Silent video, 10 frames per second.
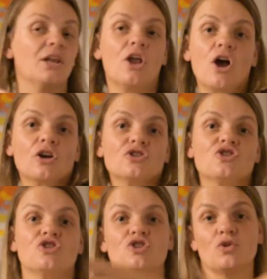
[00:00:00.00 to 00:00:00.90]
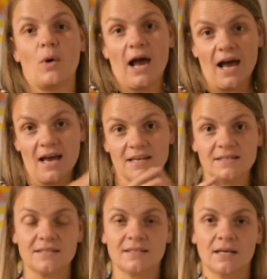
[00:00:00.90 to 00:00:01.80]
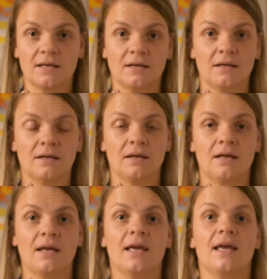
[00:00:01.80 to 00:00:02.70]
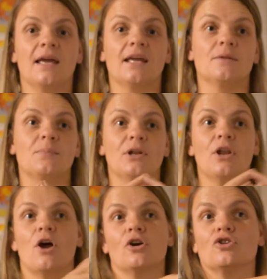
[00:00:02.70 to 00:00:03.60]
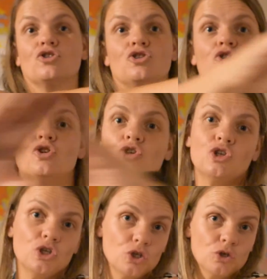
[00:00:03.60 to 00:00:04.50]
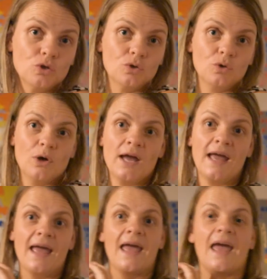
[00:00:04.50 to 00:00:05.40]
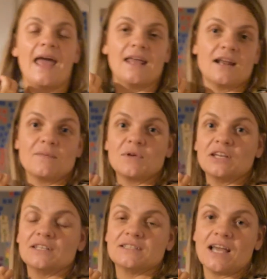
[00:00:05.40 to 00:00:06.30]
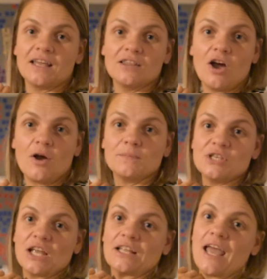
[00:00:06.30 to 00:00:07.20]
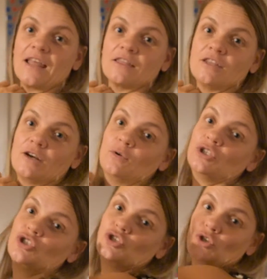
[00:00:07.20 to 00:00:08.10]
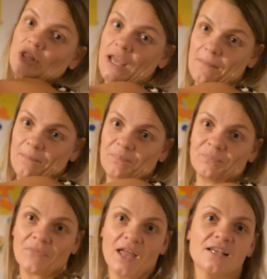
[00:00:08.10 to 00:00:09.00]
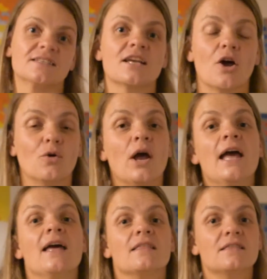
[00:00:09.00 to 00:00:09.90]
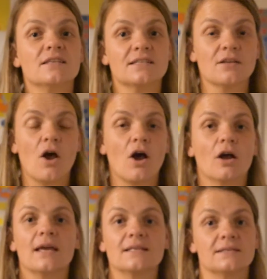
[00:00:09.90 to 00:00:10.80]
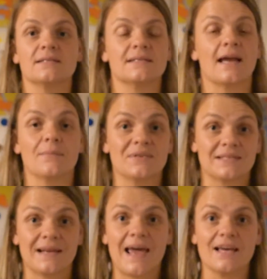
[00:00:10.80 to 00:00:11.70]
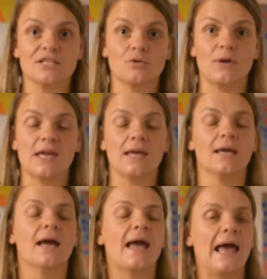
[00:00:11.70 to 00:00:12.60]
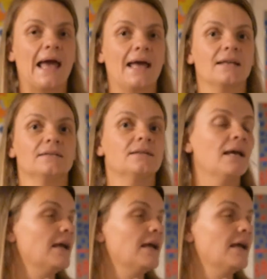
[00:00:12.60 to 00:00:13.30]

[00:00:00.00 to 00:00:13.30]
belongs to us, it belongs to you, and I'm going to take the object and throw it to them. So, the song is the same as last week. And